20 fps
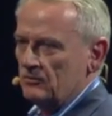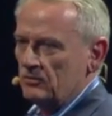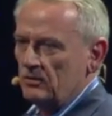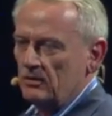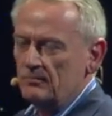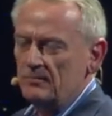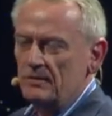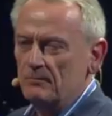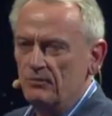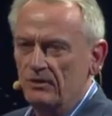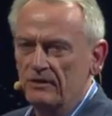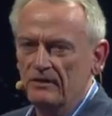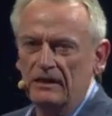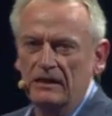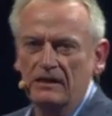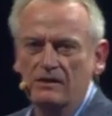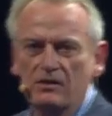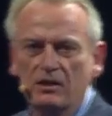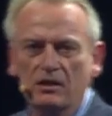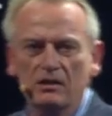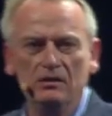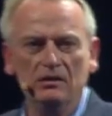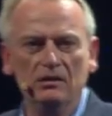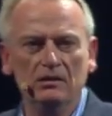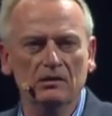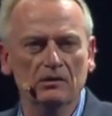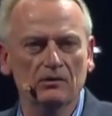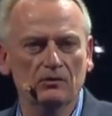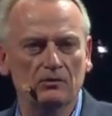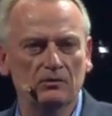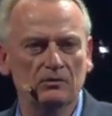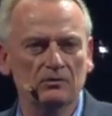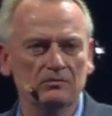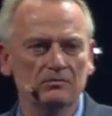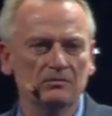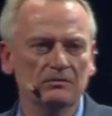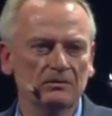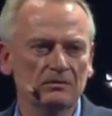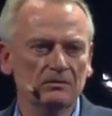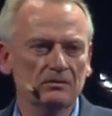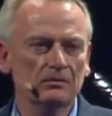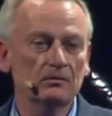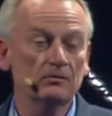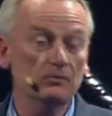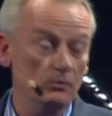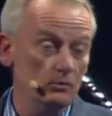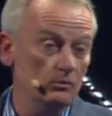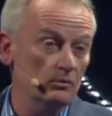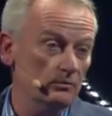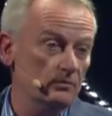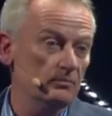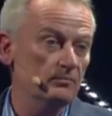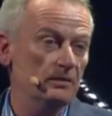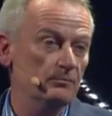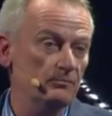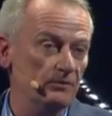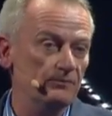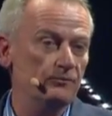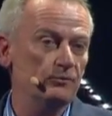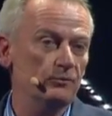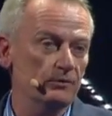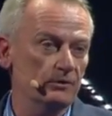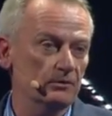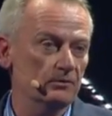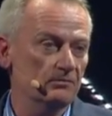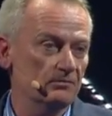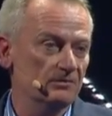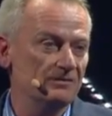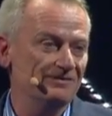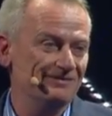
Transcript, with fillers: Try remembering that in 10 years. Google will remember it for you,